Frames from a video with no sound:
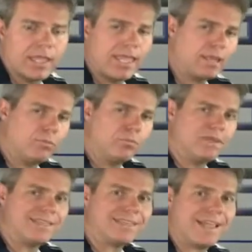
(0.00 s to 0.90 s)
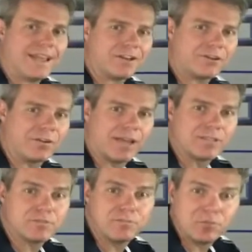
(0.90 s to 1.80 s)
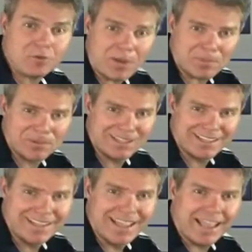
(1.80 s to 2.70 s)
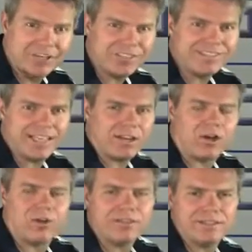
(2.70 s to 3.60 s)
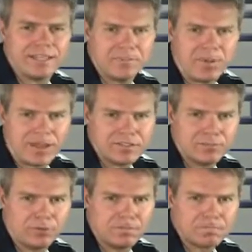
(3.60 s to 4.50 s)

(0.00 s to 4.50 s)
it will be categorized properly and you can get all the data possible.